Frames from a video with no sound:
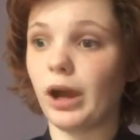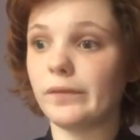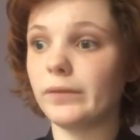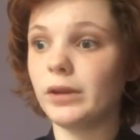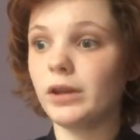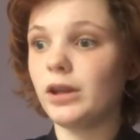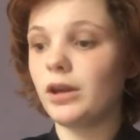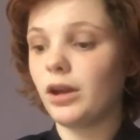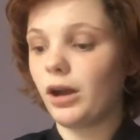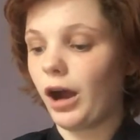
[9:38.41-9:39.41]
I've
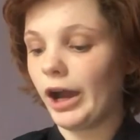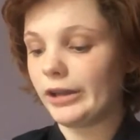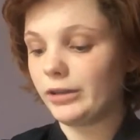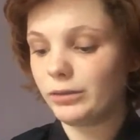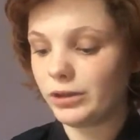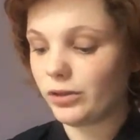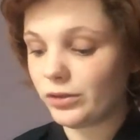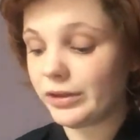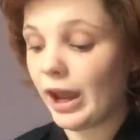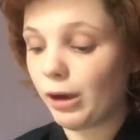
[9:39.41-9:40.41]
I, you know,
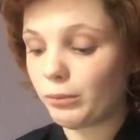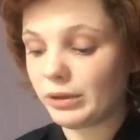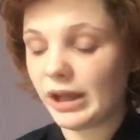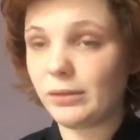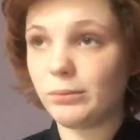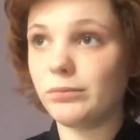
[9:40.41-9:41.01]
now when I